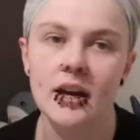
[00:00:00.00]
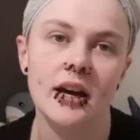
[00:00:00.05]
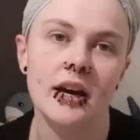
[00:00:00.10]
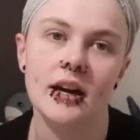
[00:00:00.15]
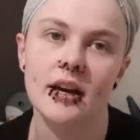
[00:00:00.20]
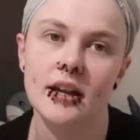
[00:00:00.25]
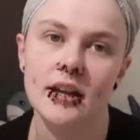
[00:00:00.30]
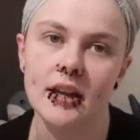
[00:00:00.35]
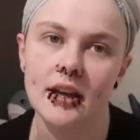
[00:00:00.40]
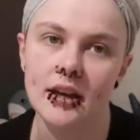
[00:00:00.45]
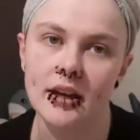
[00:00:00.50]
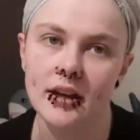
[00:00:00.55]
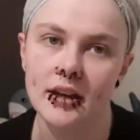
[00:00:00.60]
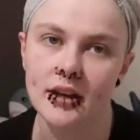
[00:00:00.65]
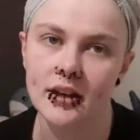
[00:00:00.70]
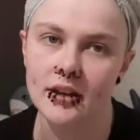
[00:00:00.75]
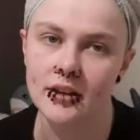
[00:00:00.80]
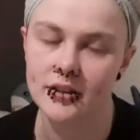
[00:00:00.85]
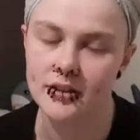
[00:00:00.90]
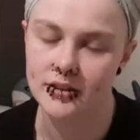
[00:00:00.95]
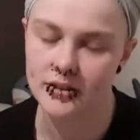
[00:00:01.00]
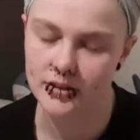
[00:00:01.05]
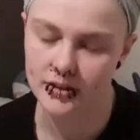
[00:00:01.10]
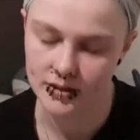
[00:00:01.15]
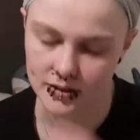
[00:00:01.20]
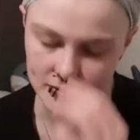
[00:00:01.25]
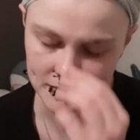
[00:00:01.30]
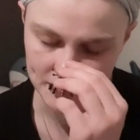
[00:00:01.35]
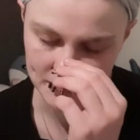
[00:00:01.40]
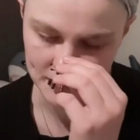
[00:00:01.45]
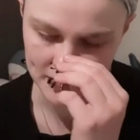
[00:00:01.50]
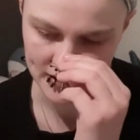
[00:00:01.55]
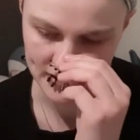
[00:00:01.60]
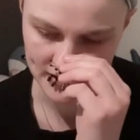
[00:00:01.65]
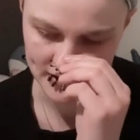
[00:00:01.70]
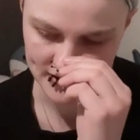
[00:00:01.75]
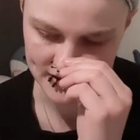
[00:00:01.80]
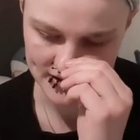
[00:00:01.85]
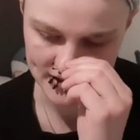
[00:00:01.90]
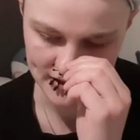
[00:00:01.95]
I had
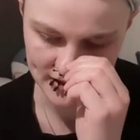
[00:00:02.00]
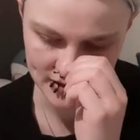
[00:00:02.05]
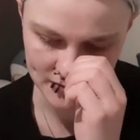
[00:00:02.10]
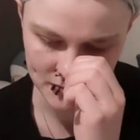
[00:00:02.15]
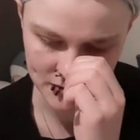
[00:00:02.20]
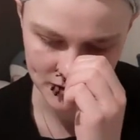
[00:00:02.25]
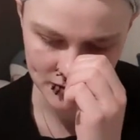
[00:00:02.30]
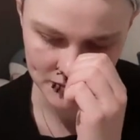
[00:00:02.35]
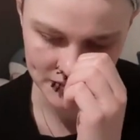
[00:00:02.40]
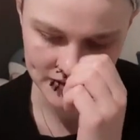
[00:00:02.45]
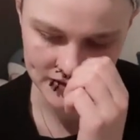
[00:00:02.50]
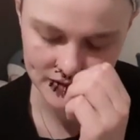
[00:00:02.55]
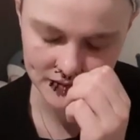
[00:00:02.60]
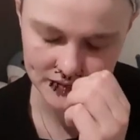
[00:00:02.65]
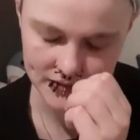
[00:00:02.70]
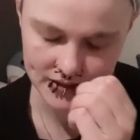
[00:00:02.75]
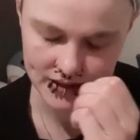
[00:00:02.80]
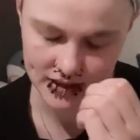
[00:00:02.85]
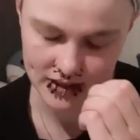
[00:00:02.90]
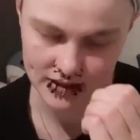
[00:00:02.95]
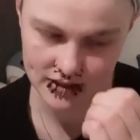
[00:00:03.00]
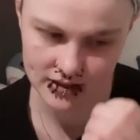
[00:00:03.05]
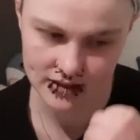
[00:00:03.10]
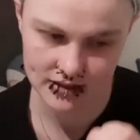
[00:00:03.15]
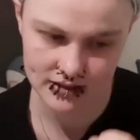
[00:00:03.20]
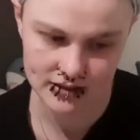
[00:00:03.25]
my second appointment of the day,